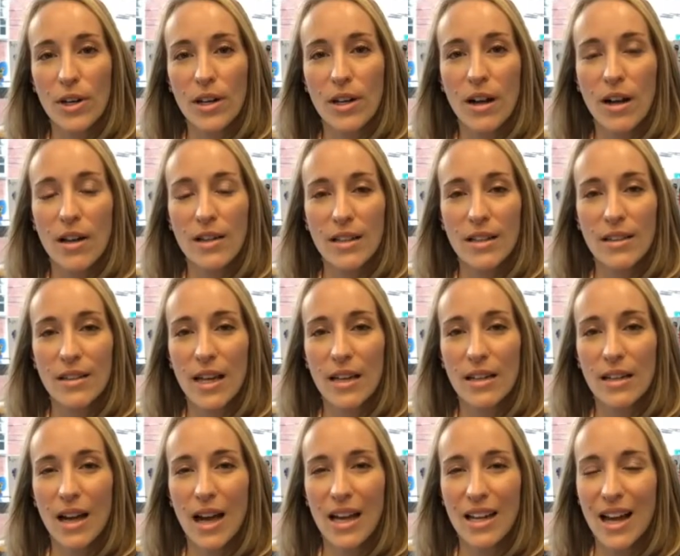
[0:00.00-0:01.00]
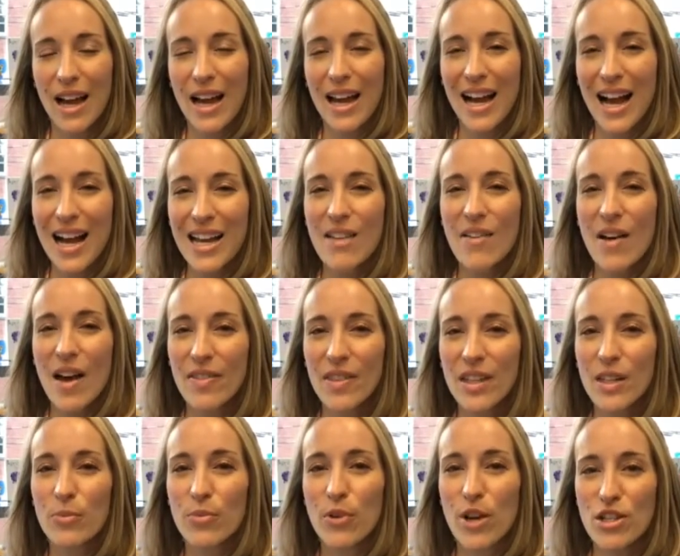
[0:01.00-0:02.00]
on it, and that I kind of had the
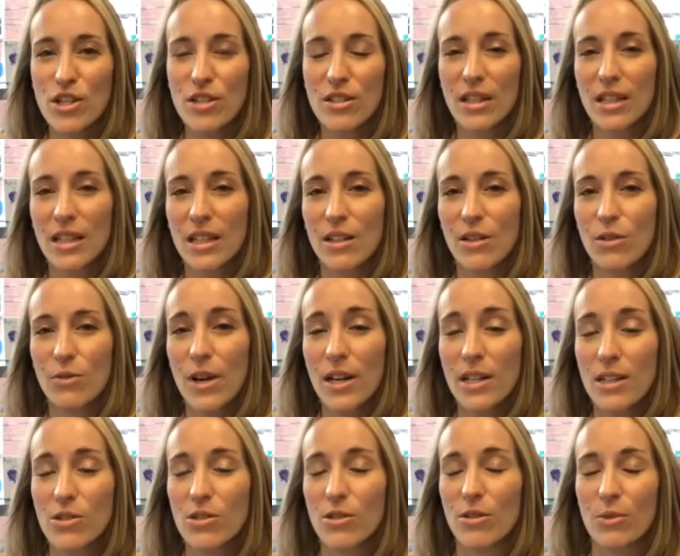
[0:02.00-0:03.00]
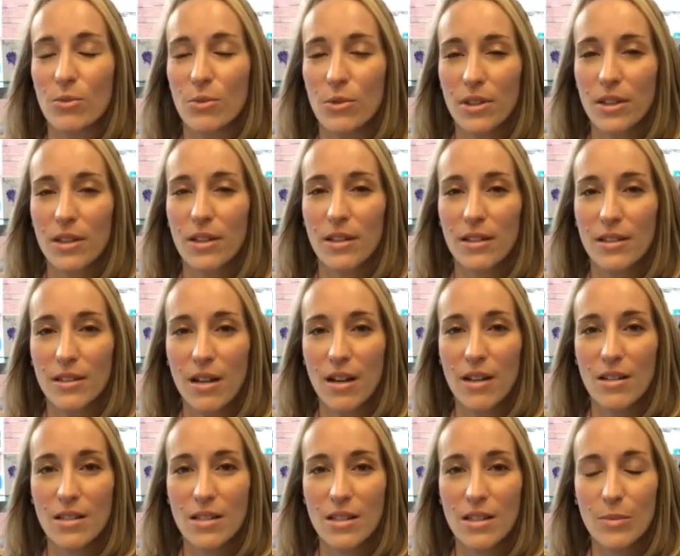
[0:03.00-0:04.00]
impression that he had already started working on it,
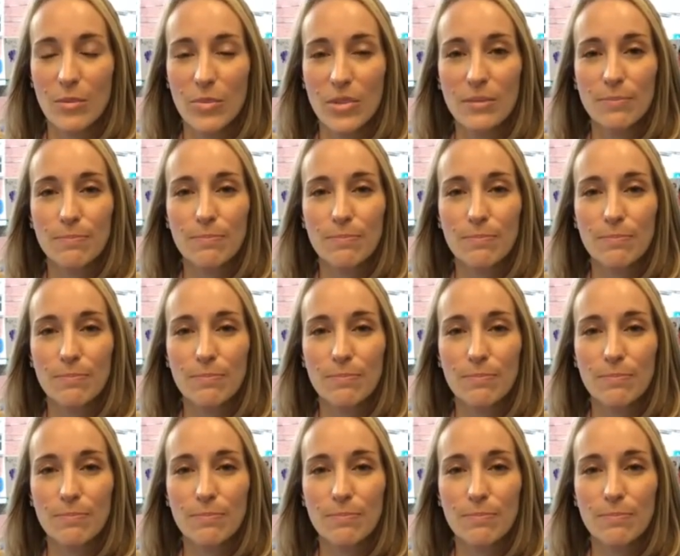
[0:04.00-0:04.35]
honestly. But